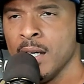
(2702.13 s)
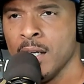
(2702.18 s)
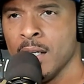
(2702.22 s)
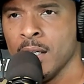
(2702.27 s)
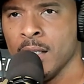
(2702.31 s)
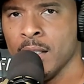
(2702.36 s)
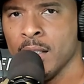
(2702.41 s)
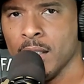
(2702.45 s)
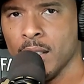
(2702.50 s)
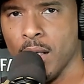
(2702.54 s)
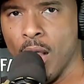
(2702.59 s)

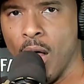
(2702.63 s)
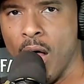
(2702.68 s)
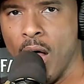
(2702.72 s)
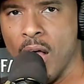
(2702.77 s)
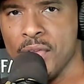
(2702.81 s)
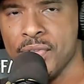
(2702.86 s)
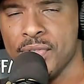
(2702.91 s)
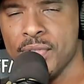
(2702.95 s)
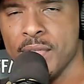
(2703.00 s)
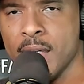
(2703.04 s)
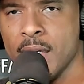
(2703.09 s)

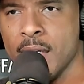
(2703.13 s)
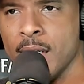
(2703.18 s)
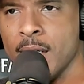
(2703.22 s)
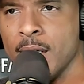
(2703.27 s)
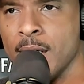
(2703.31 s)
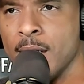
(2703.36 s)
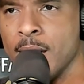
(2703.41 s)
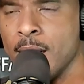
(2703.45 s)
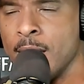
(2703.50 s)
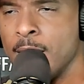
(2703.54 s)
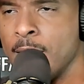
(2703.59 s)
loss.
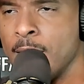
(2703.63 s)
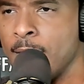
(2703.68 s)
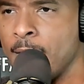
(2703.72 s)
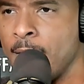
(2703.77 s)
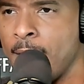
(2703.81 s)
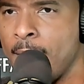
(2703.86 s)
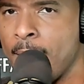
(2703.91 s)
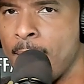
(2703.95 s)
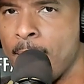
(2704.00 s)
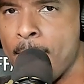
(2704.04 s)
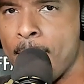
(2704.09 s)

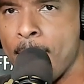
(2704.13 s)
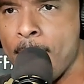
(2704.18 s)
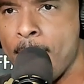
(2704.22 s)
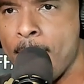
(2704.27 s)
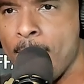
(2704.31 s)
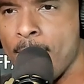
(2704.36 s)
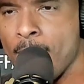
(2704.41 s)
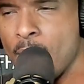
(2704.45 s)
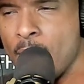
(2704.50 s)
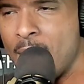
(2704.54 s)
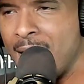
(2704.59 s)

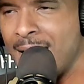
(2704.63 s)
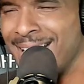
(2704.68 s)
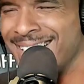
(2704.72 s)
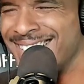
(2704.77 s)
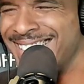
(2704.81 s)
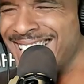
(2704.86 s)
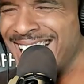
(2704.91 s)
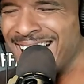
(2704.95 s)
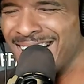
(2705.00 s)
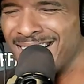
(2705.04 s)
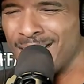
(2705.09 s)
Right, it's
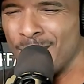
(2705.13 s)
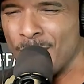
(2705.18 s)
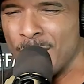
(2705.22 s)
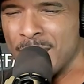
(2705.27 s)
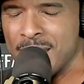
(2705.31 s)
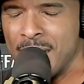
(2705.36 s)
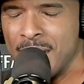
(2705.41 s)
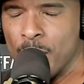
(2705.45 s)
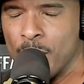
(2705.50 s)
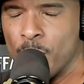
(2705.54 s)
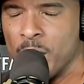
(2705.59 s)
not
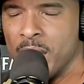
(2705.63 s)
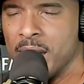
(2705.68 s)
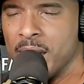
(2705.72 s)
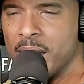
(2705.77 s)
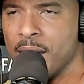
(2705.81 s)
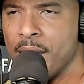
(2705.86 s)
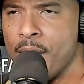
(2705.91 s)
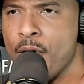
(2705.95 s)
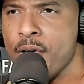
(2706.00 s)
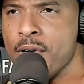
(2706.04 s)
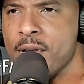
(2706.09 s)
really
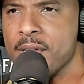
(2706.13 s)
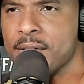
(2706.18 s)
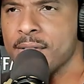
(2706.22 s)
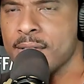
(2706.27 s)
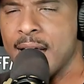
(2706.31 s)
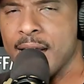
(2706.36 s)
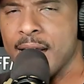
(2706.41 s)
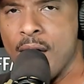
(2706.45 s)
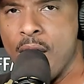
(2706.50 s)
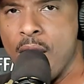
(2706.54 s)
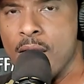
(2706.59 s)
gonna hurt us
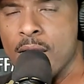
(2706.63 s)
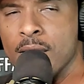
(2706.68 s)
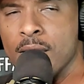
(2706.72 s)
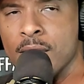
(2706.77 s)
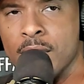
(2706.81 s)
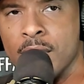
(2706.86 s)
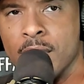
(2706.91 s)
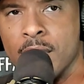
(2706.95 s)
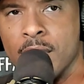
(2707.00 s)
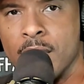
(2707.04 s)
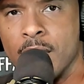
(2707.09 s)
at all.
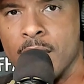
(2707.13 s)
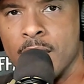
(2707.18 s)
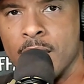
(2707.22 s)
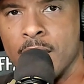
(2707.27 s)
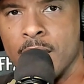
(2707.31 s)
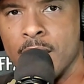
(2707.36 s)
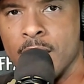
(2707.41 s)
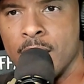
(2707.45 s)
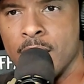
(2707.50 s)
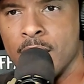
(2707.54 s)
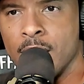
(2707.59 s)

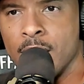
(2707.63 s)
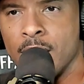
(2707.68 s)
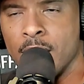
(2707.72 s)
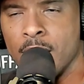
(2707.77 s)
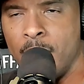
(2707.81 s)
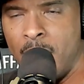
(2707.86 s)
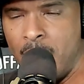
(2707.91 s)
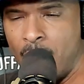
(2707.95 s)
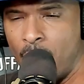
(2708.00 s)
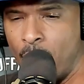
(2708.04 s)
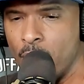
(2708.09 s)

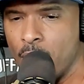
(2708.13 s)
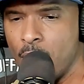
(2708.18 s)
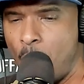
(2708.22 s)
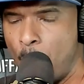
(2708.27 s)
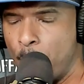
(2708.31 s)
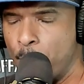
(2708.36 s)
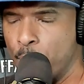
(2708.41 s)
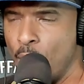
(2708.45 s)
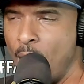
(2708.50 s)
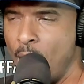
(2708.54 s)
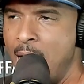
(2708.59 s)
May hurt our
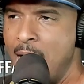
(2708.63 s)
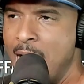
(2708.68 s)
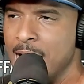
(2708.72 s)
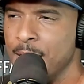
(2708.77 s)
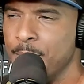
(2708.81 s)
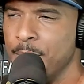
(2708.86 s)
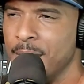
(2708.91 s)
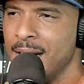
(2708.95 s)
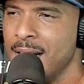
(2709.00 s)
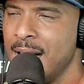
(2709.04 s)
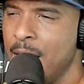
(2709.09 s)
pride,
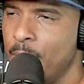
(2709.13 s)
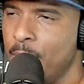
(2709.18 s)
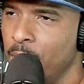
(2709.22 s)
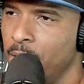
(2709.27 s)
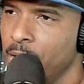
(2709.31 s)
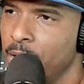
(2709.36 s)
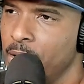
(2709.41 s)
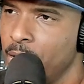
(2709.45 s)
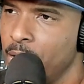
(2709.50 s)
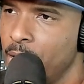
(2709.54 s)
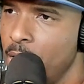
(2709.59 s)
but it ain't really
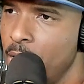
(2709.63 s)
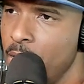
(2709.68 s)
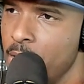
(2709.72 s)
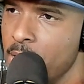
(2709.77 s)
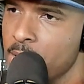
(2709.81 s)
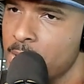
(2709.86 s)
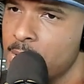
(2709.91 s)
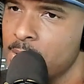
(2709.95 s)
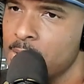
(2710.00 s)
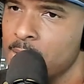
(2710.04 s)
gonna hurt us.